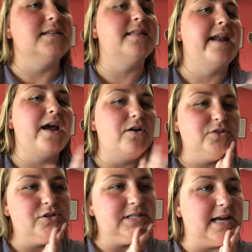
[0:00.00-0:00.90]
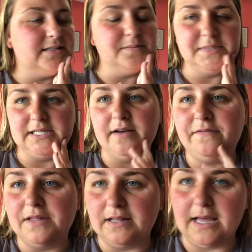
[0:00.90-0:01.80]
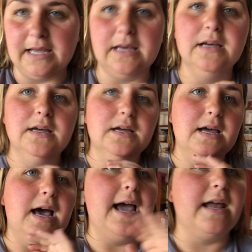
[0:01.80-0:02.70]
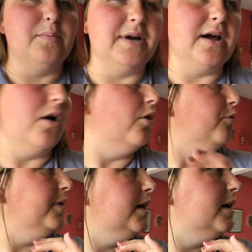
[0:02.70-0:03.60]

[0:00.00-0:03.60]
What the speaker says: and then I also just had some stuff that like I had to bring home.